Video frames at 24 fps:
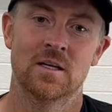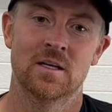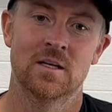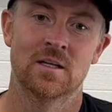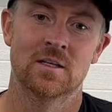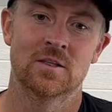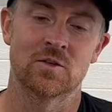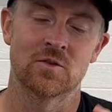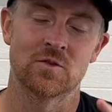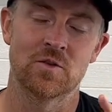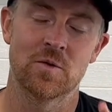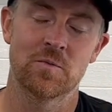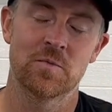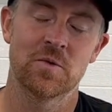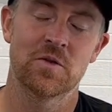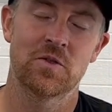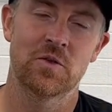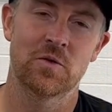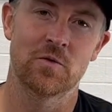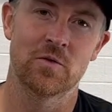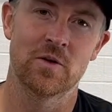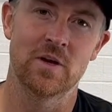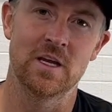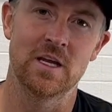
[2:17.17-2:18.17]
So number
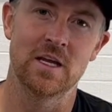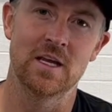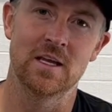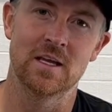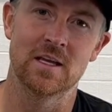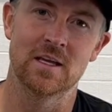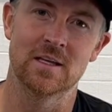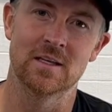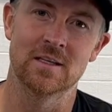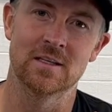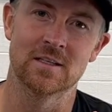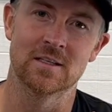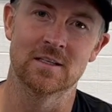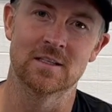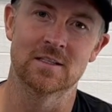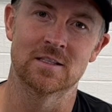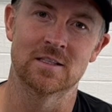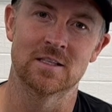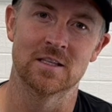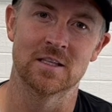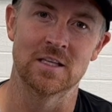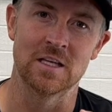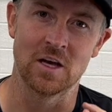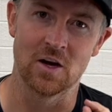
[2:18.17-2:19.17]
3 is
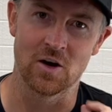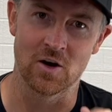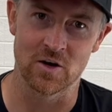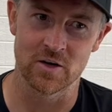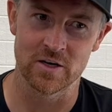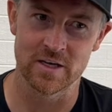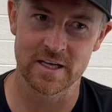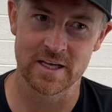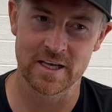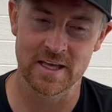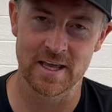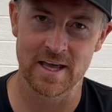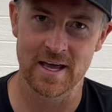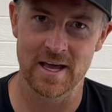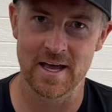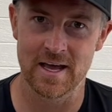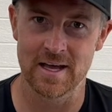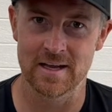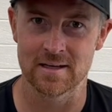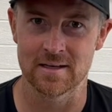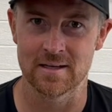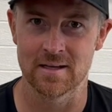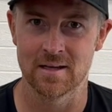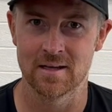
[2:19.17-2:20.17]
the Arctic
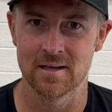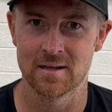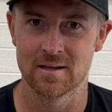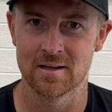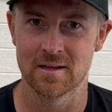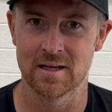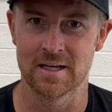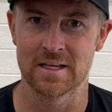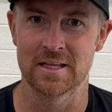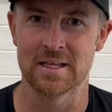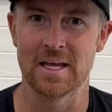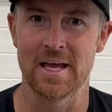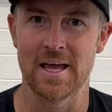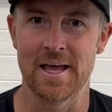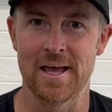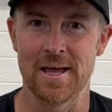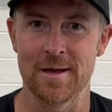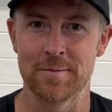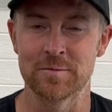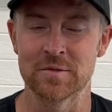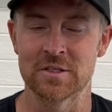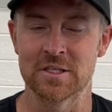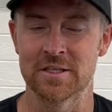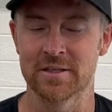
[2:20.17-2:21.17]
Cat, like the
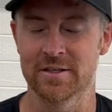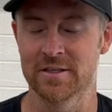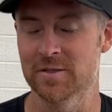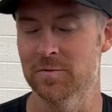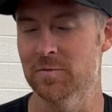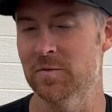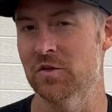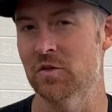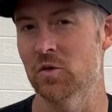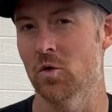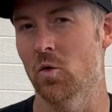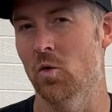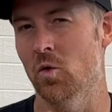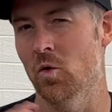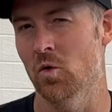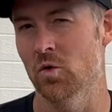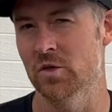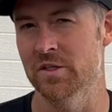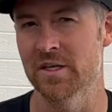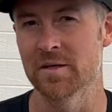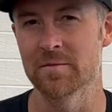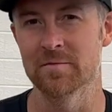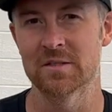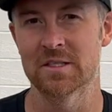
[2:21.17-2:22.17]
M series, but the
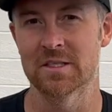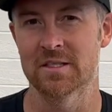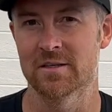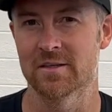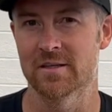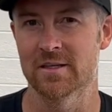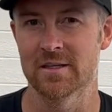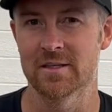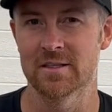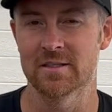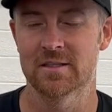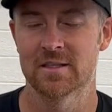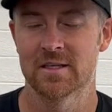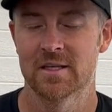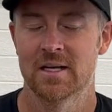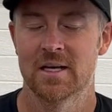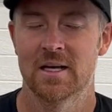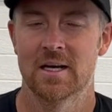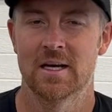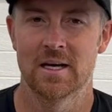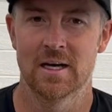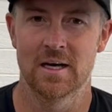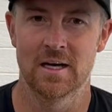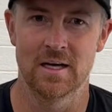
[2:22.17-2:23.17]
old M series.
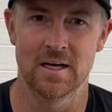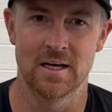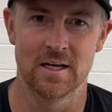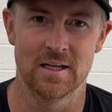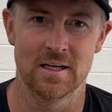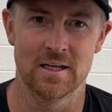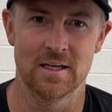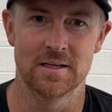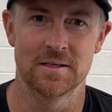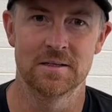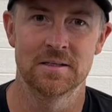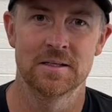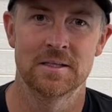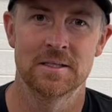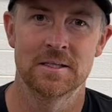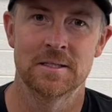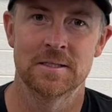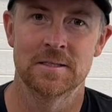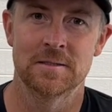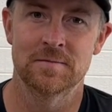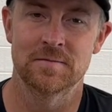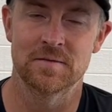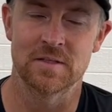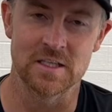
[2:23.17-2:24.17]

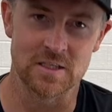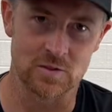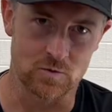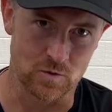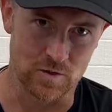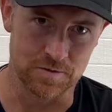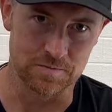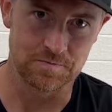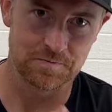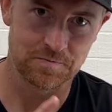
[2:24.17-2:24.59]
This one,